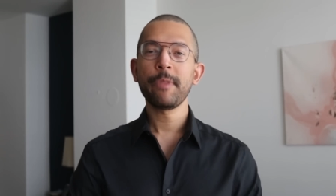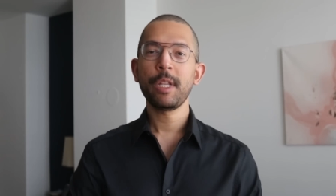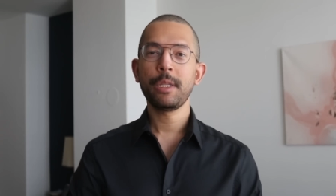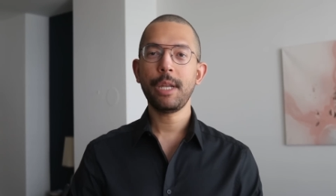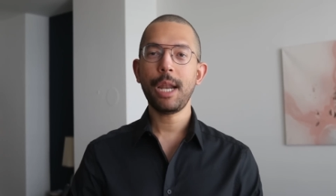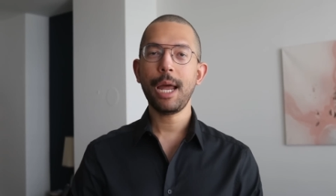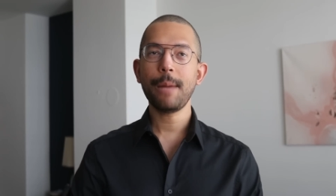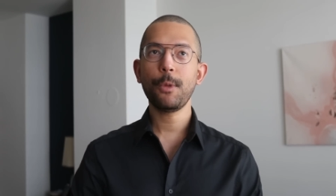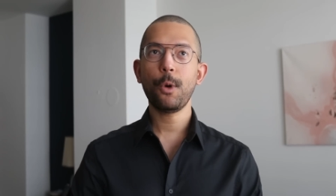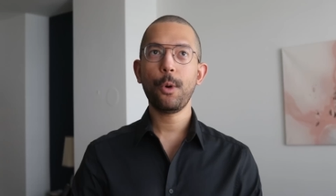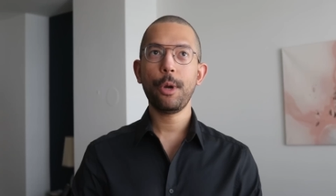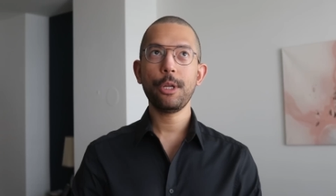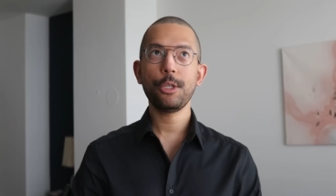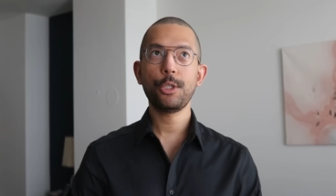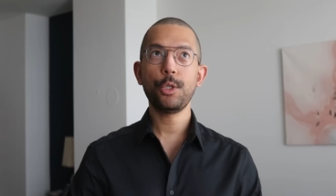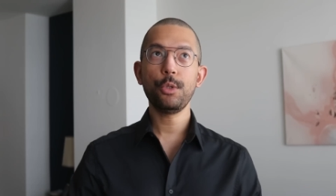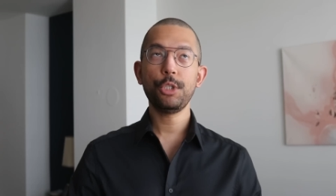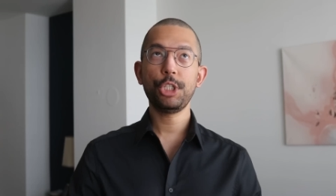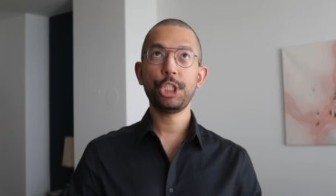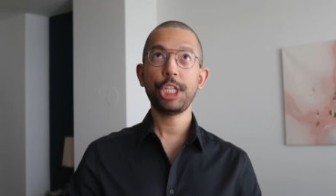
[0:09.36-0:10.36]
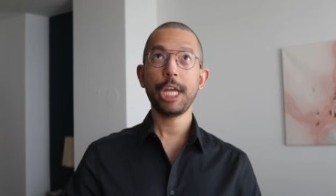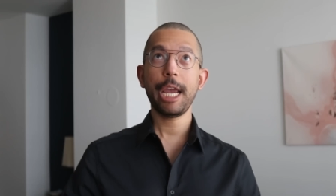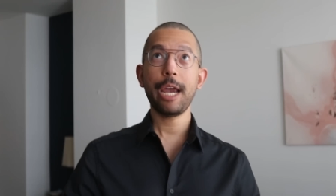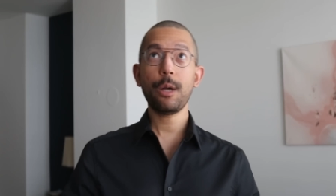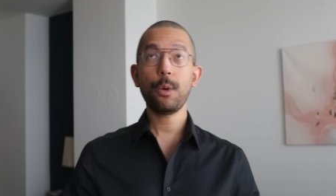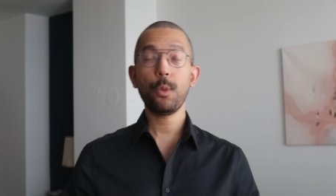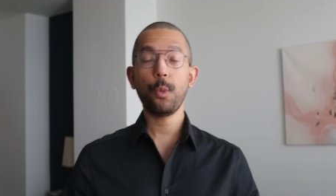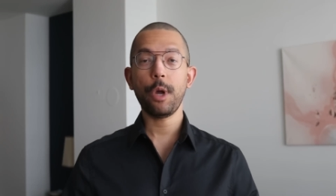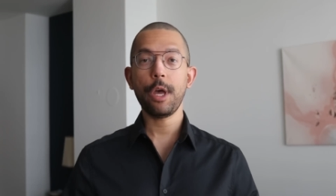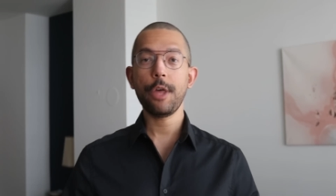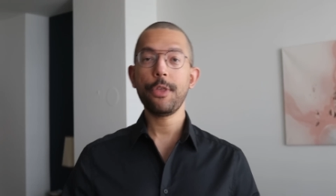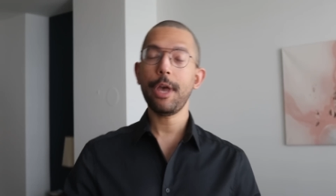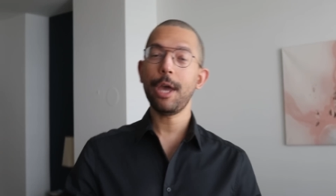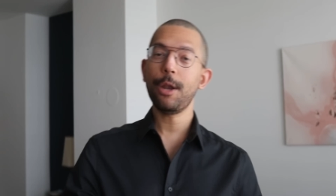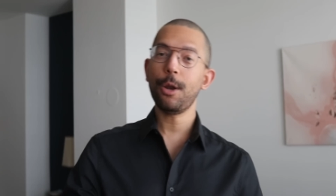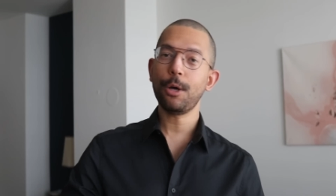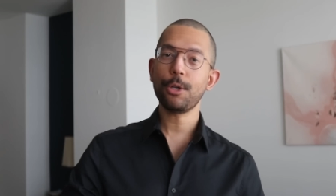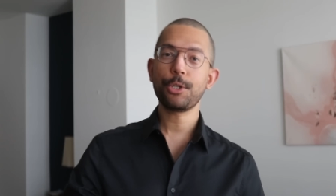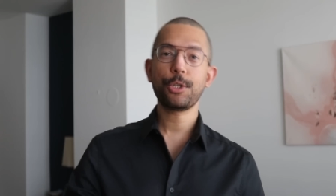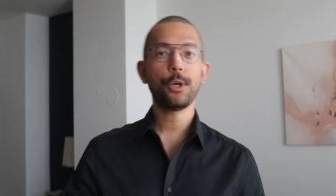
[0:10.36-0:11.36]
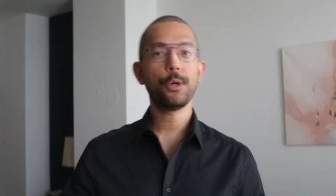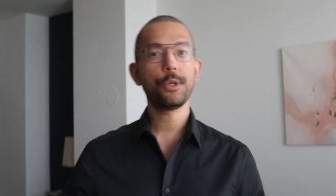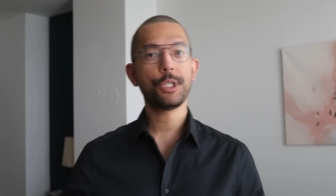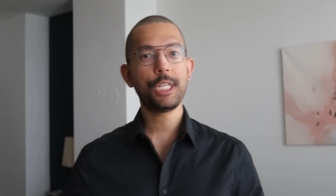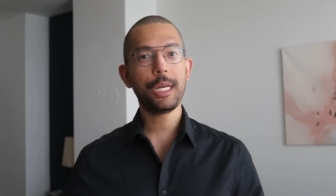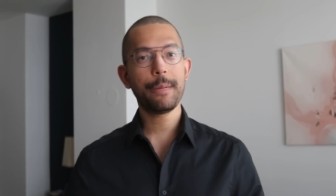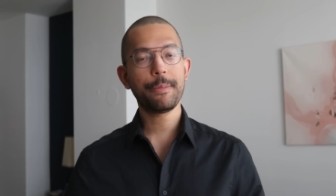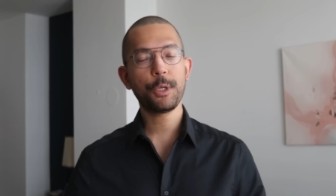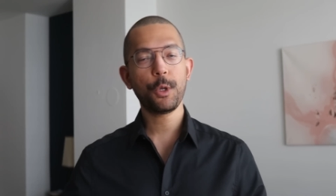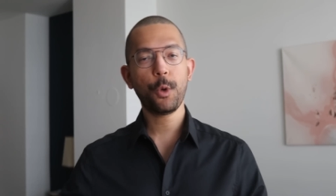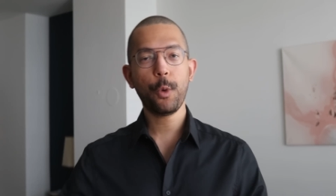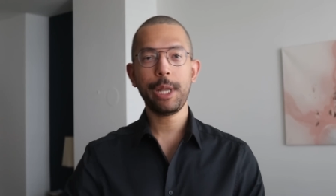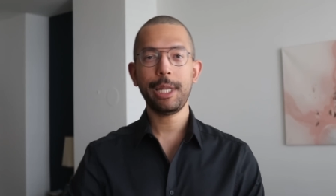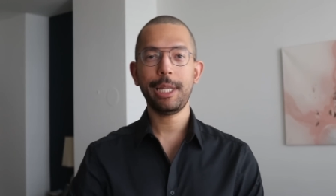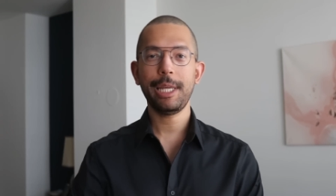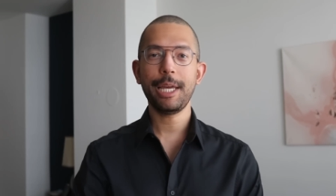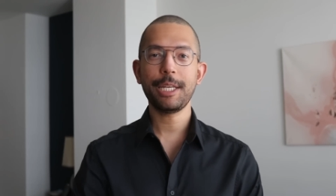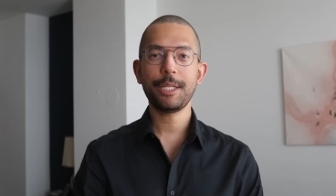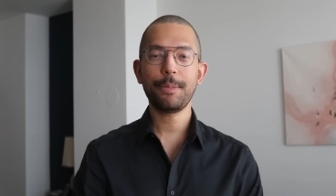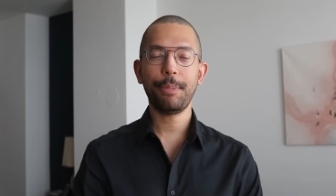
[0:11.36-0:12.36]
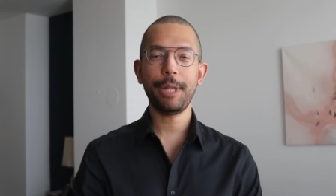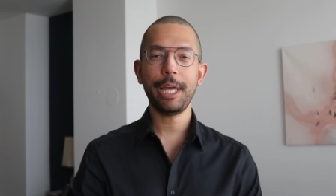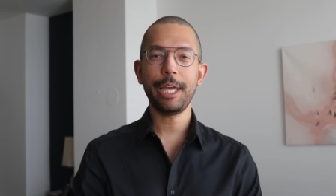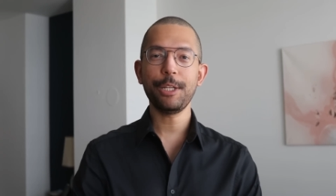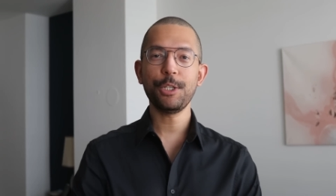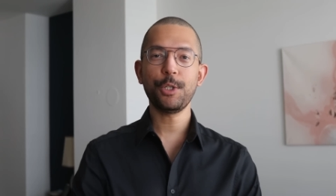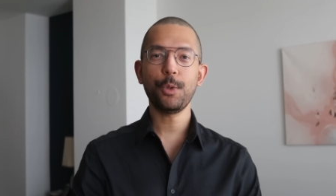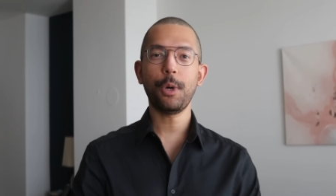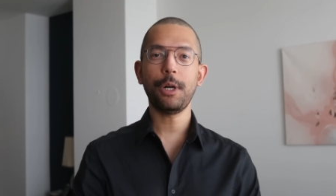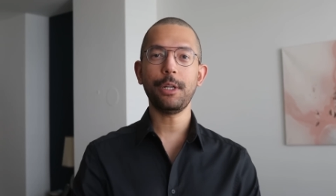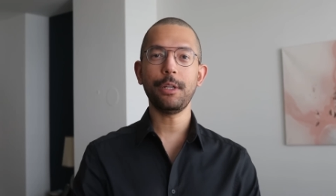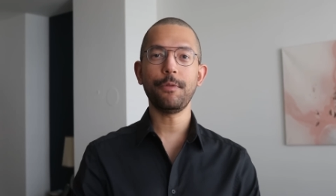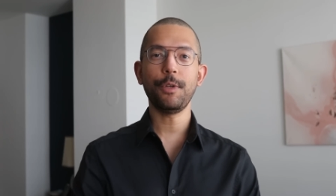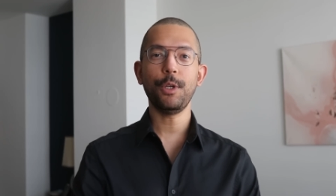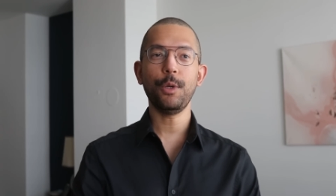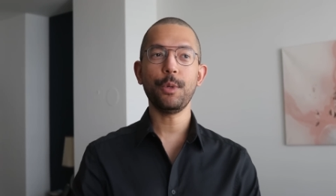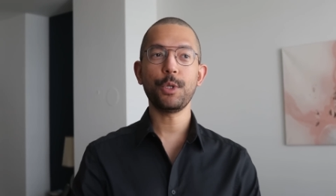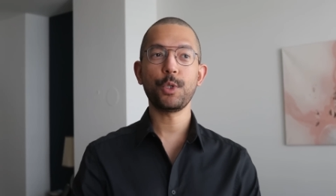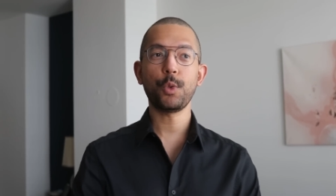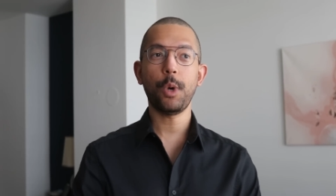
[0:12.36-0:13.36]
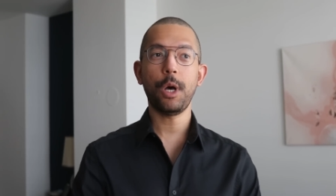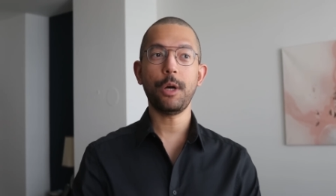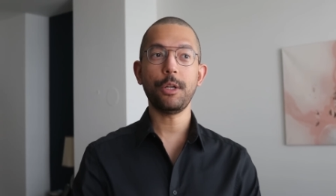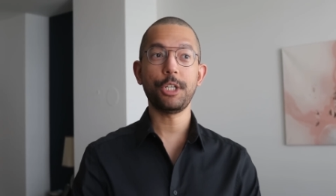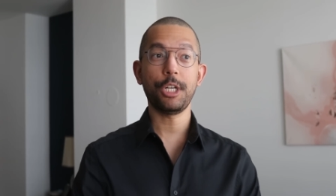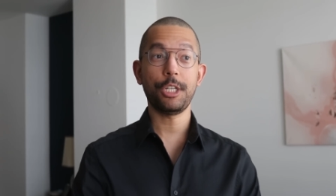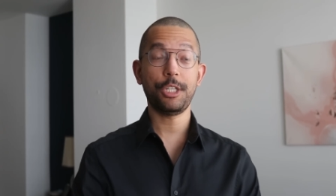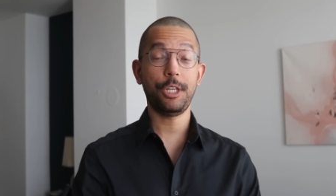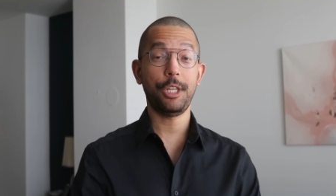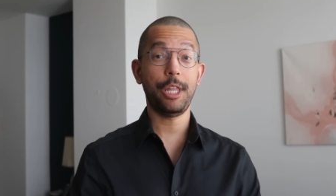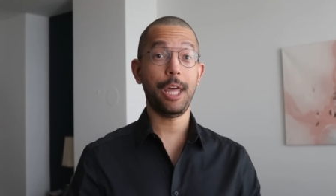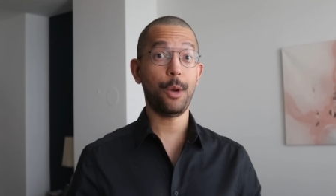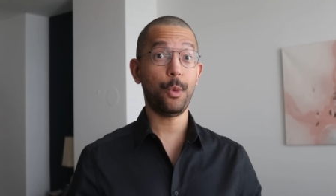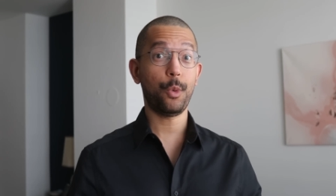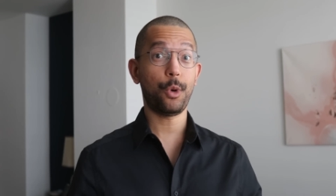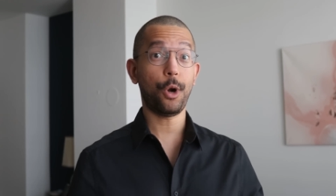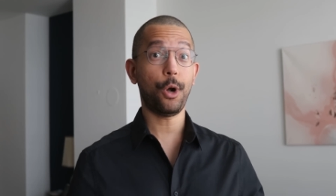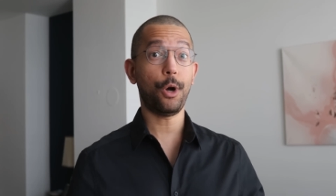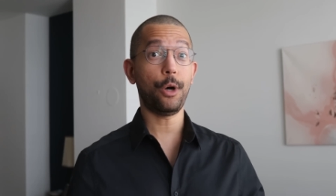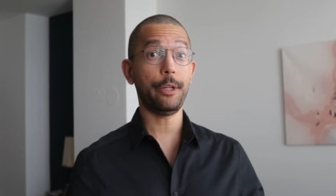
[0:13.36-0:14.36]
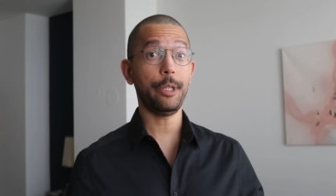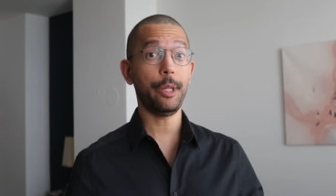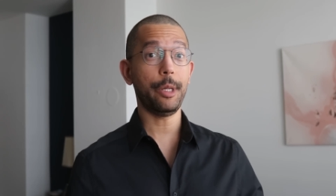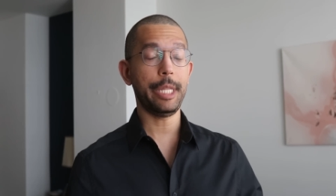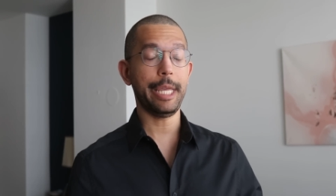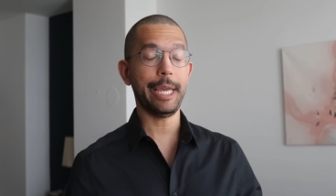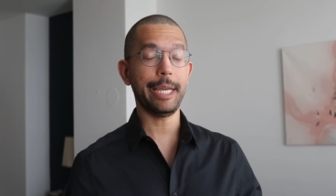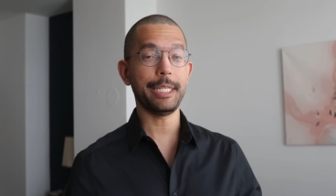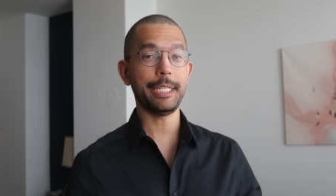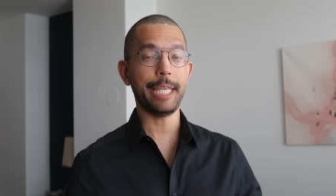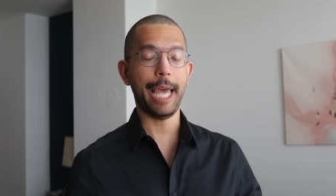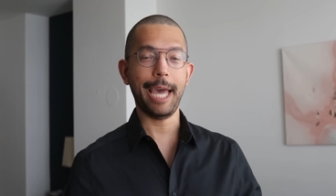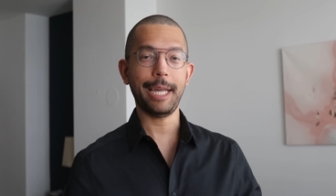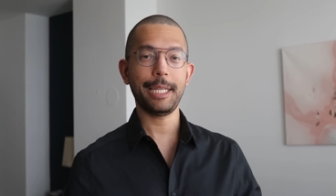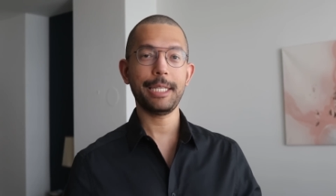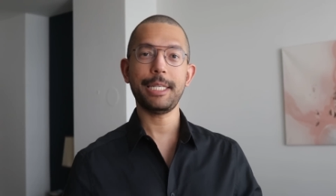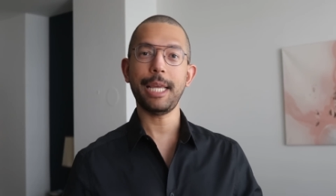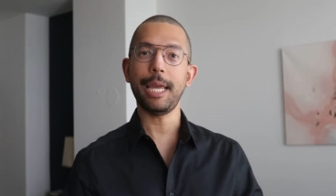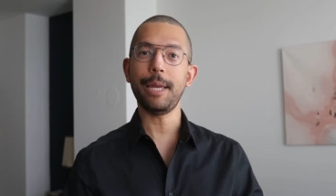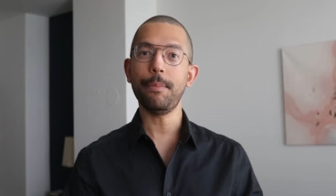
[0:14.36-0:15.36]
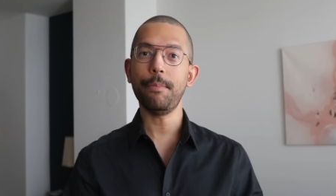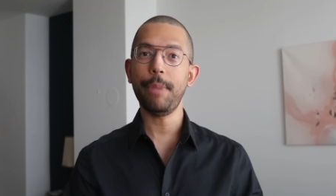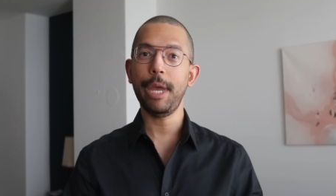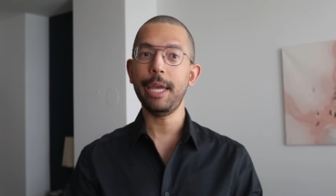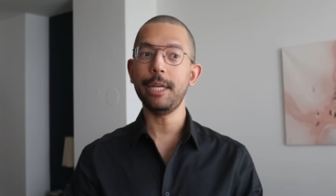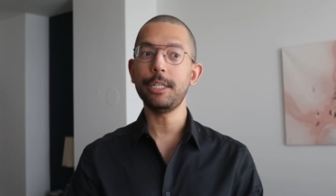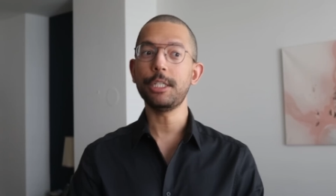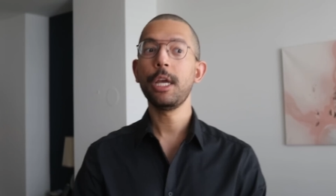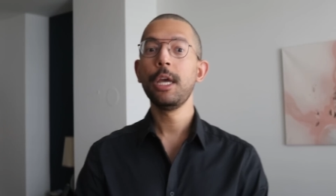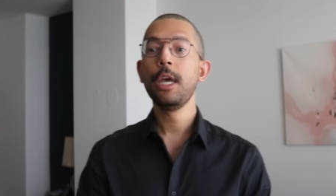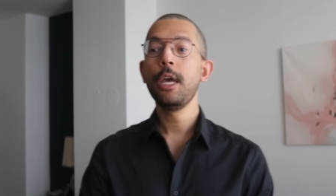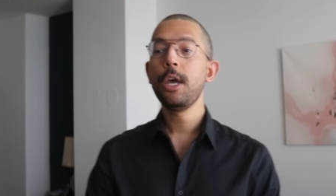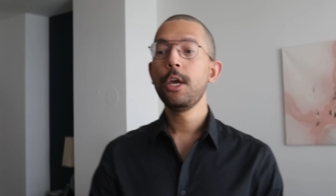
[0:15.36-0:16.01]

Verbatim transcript: that I'm going to share with and also subsequently explain to all of you as well, just so that we're all on the exact same page.